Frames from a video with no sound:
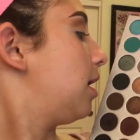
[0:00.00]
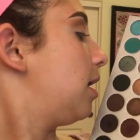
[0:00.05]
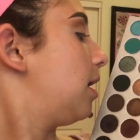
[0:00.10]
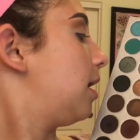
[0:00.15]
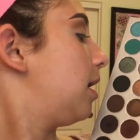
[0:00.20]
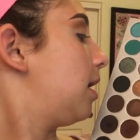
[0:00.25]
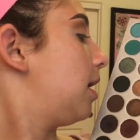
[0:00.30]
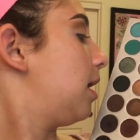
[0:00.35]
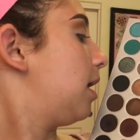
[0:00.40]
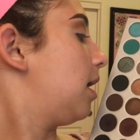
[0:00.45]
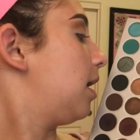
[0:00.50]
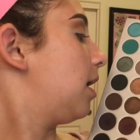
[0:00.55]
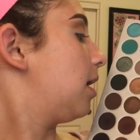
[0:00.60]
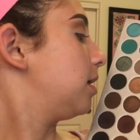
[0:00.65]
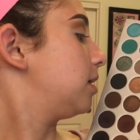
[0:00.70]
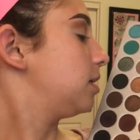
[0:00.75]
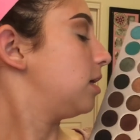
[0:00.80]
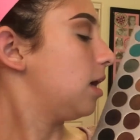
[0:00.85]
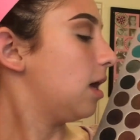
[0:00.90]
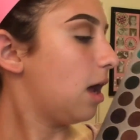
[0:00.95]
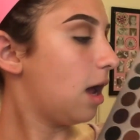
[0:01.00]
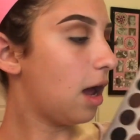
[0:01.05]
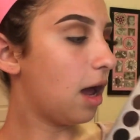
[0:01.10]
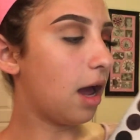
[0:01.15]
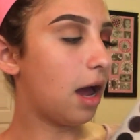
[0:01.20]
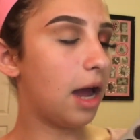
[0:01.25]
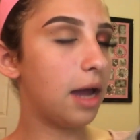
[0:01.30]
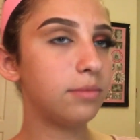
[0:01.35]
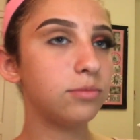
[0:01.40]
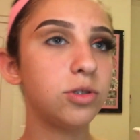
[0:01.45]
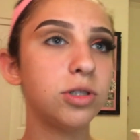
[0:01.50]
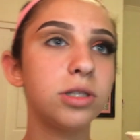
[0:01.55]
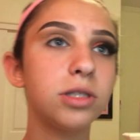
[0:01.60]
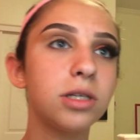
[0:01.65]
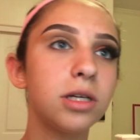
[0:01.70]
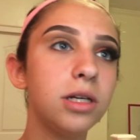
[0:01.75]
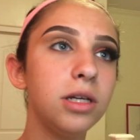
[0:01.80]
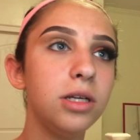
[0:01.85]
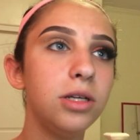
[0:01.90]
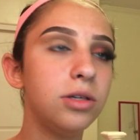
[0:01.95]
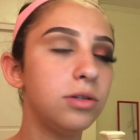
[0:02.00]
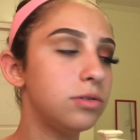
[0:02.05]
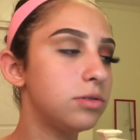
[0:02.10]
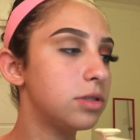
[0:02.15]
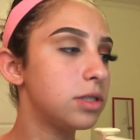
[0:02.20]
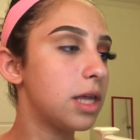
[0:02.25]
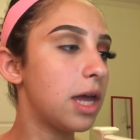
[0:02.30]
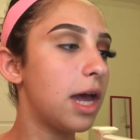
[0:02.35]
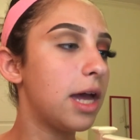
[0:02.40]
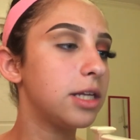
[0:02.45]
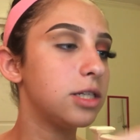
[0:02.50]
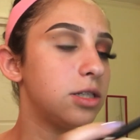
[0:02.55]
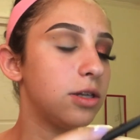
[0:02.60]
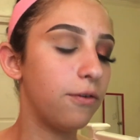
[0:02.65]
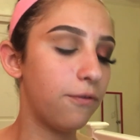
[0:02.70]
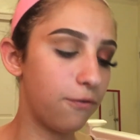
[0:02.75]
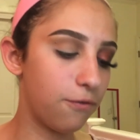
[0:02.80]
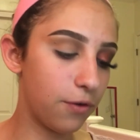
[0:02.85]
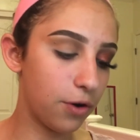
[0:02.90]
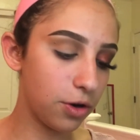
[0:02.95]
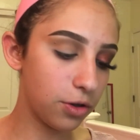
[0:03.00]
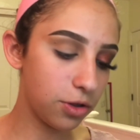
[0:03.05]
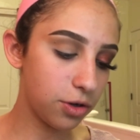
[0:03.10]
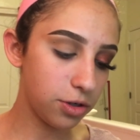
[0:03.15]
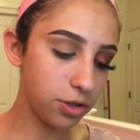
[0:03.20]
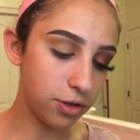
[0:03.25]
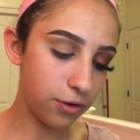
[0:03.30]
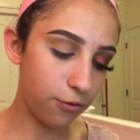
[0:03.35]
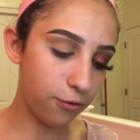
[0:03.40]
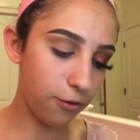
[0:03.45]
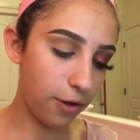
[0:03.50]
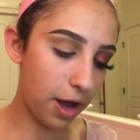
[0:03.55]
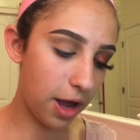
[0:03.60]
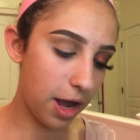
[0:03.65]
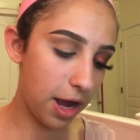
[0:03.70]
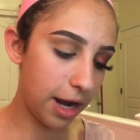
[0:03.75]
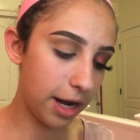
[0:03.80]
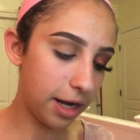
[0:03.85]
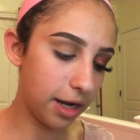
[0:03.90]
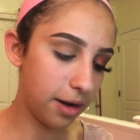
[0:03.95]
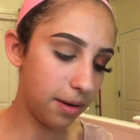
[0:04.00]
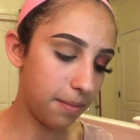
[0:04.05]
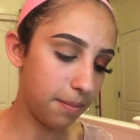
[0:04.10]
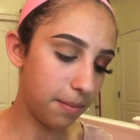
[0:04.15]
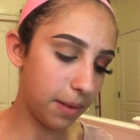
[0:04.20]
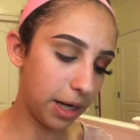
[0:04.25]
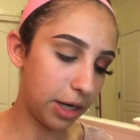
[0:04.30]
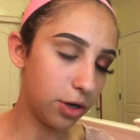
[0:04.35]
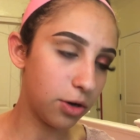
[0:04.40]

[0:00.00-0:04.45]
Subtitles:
And I'm just gonna use that to further define my